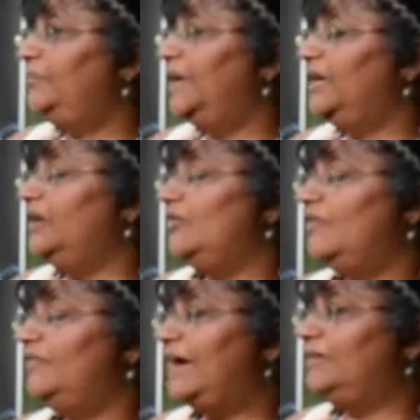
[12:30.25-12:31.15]
been
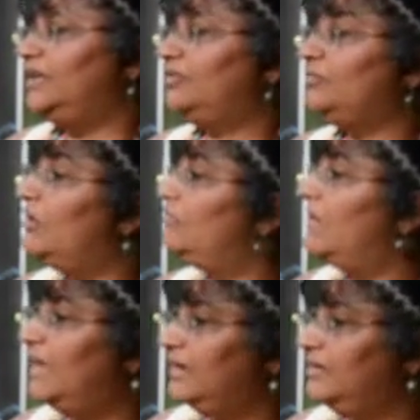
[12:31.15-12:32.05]
fabulous role
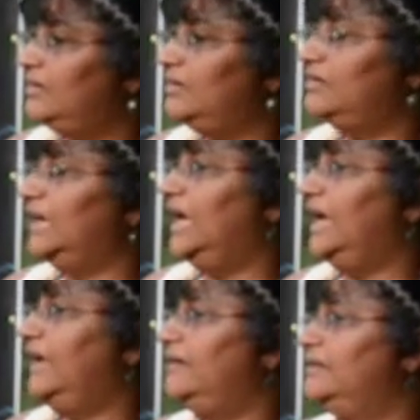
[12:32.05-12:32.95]
models
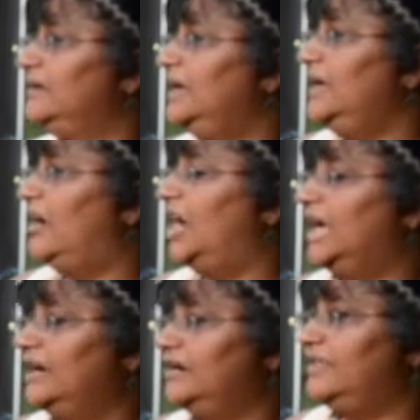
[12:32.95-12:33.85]
and
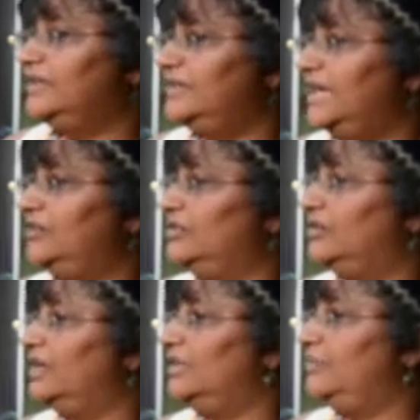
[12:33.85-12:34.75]
honored the
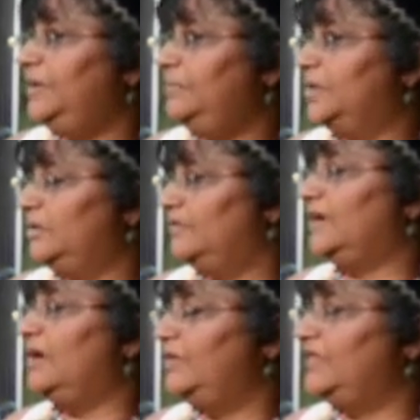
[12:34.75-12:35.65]
center and the people who have
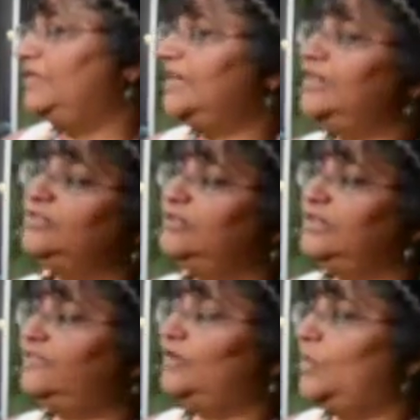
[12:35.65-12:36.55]
come to the center in
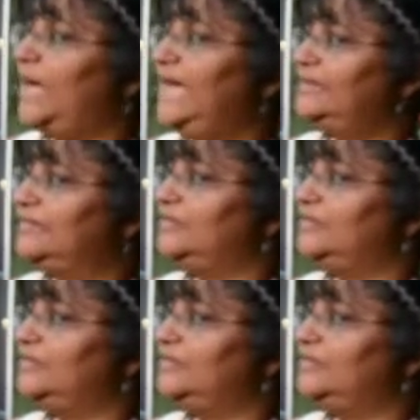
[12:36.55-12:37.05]
different ways.